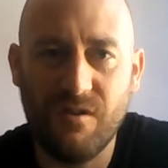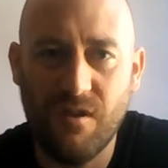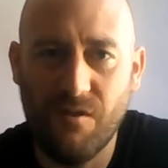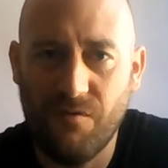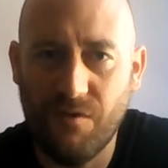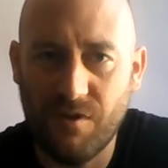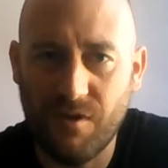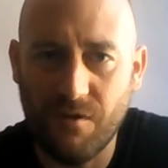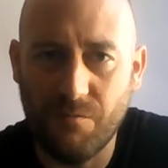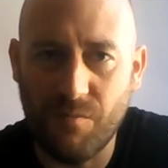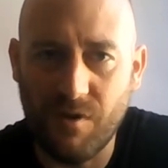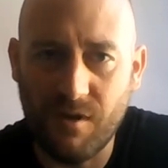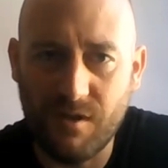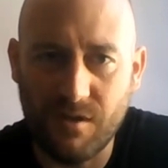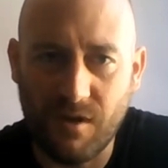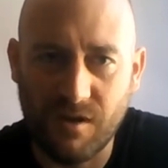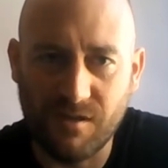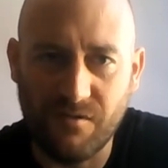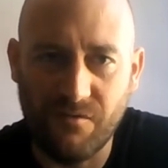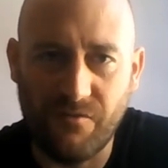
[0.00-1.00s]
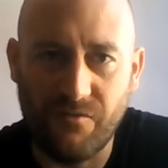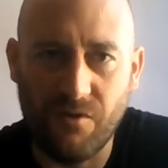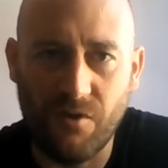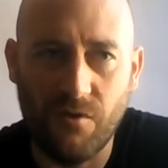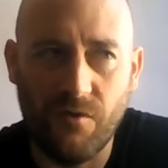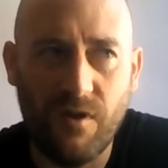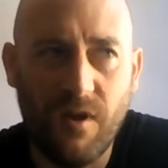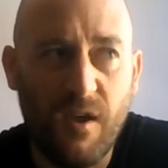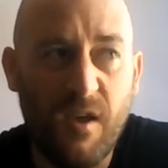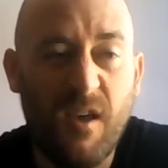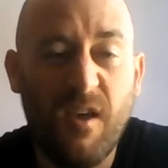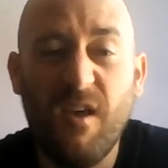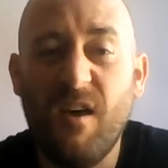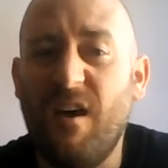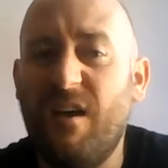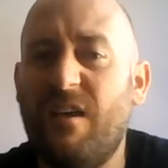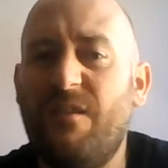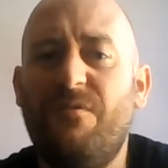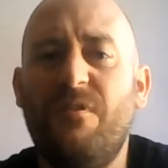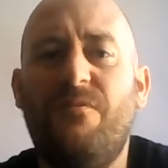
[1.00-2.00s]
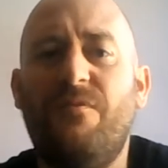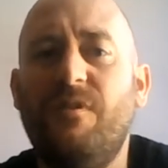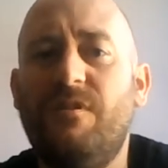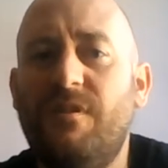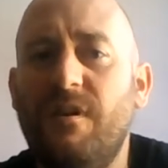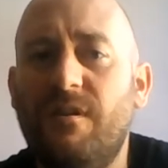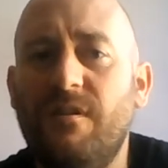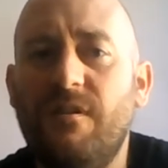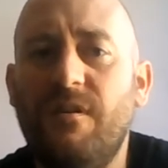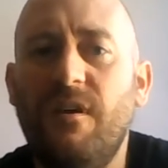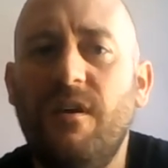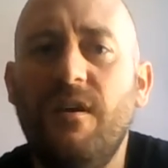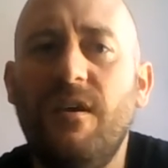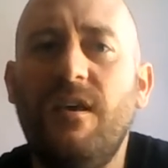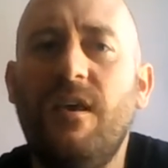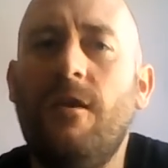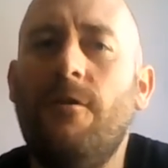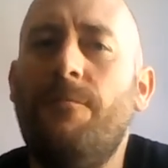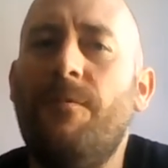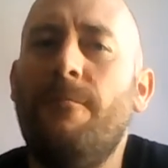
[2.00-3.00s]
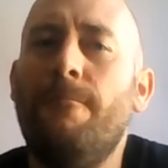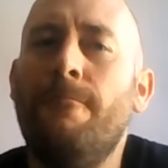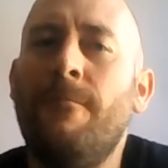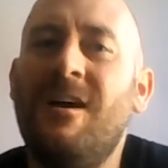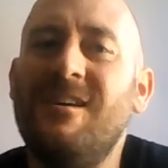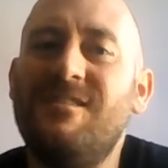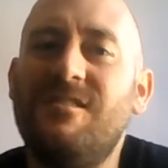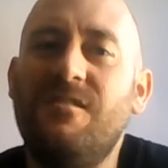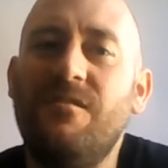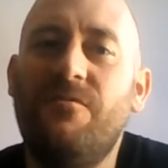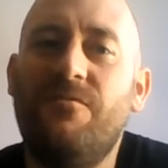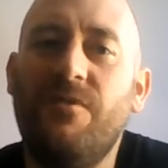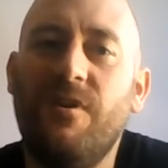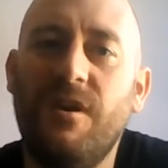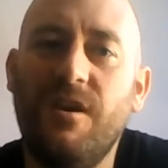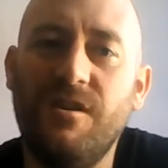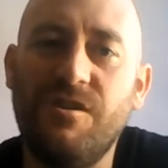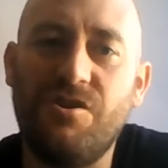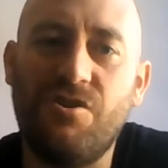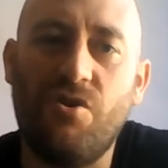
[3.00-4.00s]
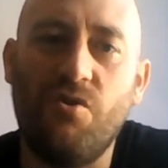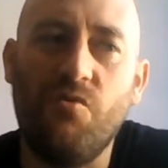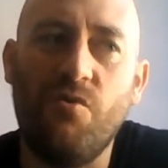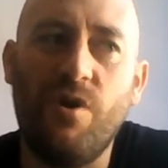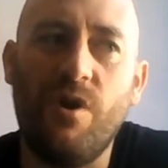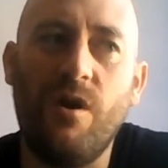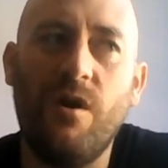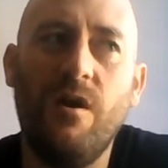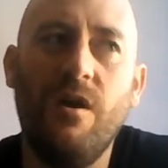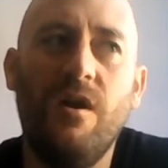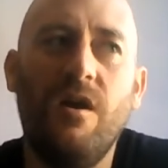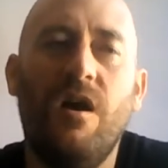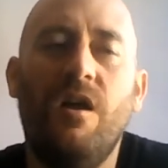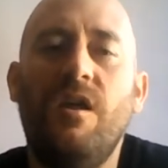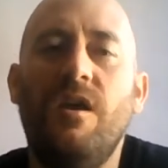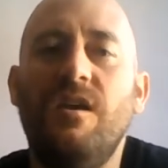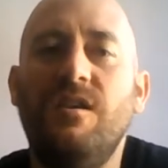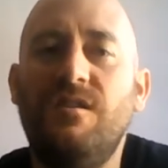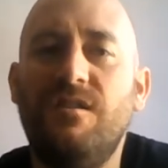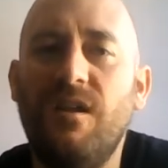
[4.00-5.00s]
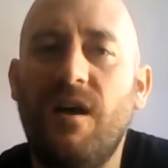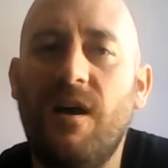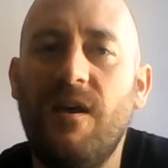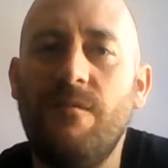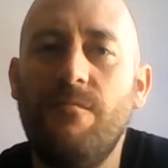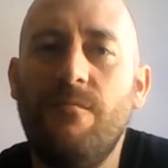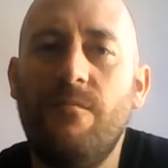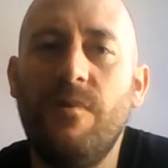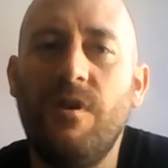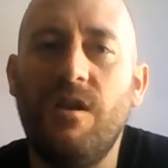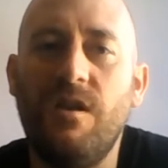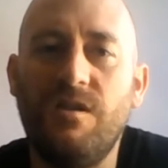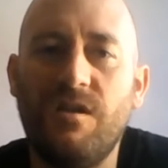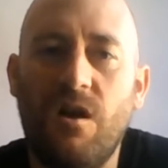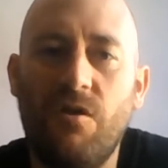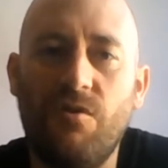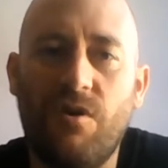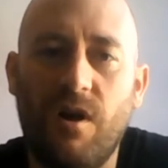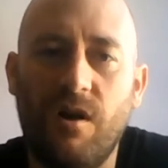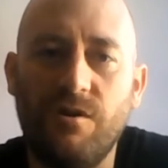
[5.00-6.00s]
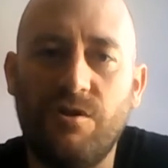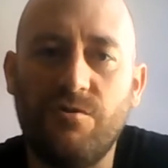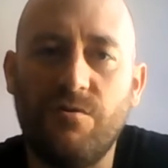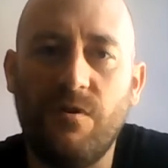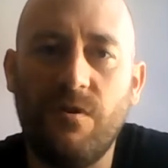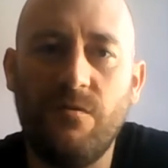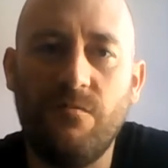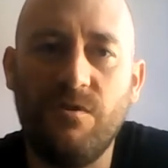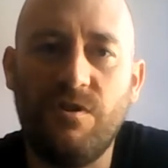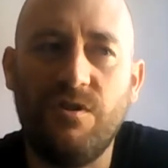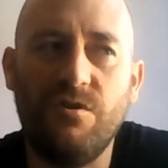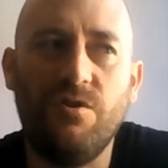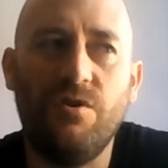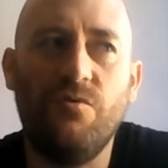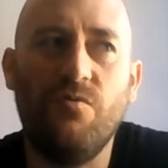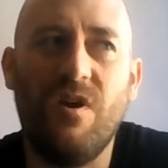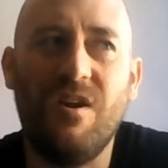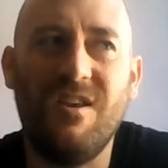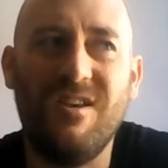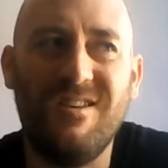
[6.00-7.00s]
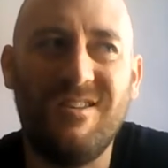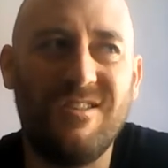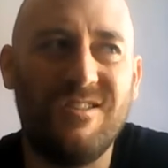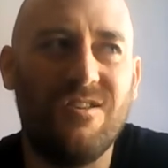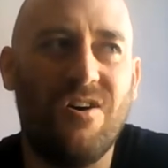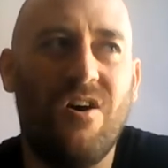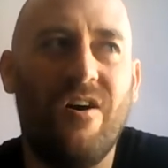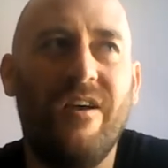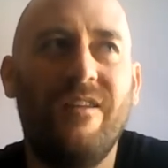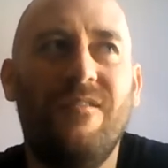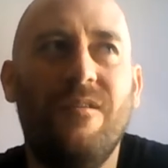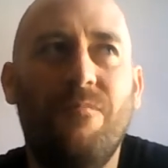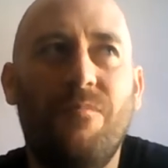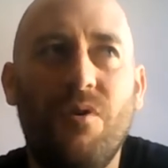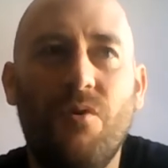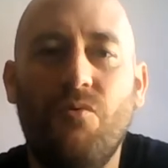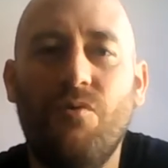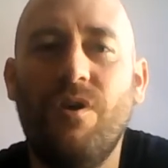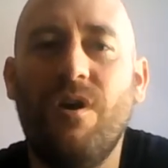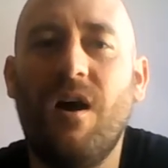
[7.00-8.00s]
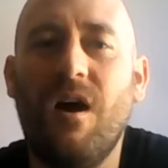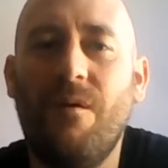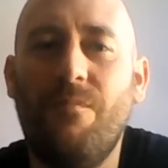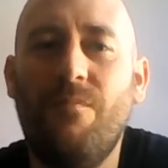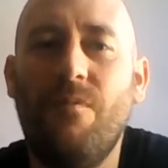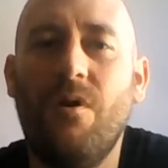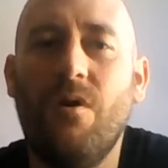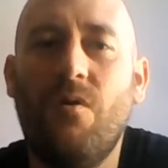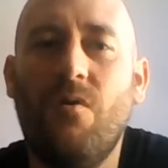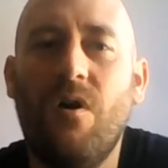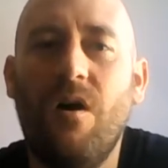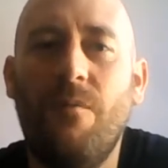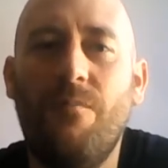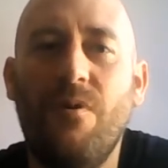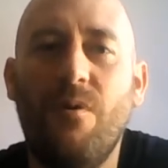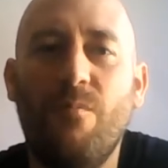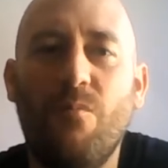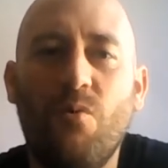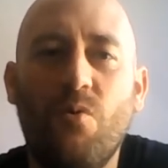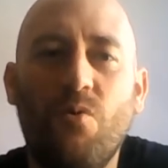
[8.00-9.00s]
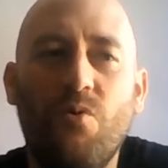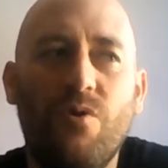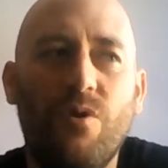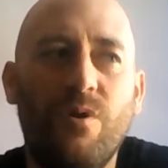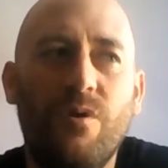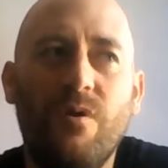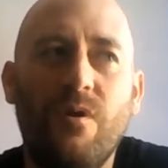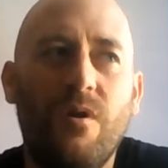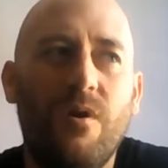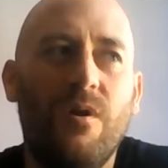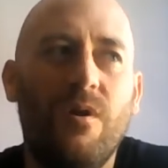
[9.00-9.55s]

if he did beat Tyson Fury. And even if he didn't, it would be massive for his career and his name in his own country, which is already starting to build it up quite a bit more than,